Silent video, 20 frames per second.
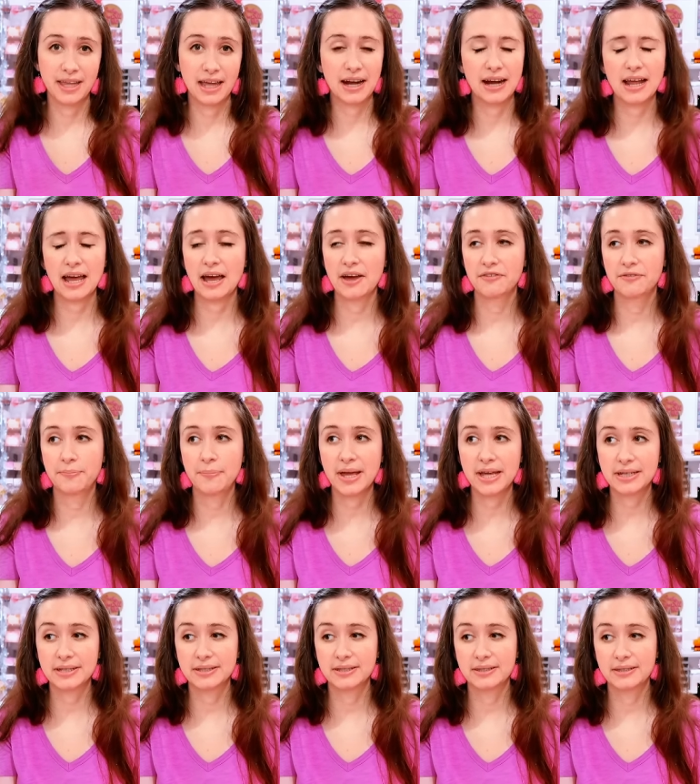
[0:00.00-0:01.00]
that I have
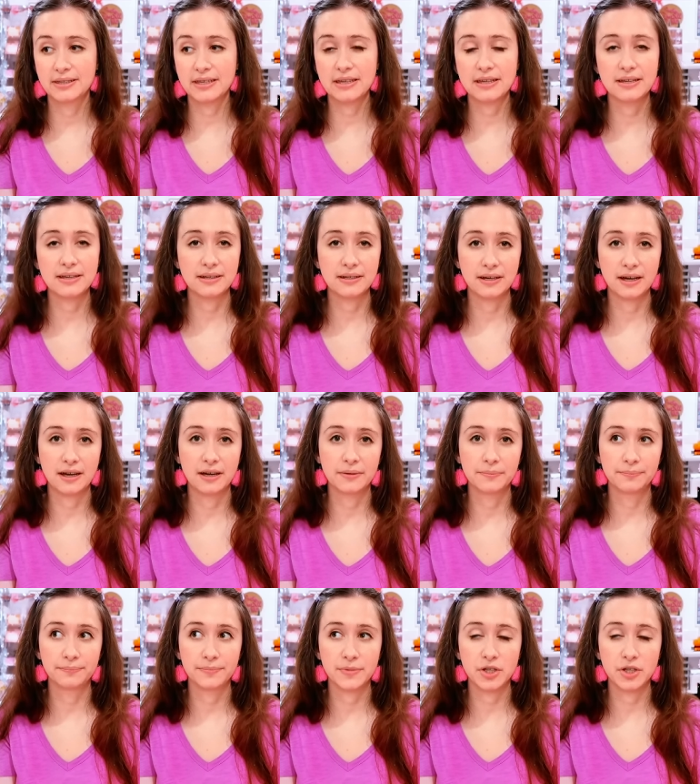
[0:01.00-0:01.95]
makes the um,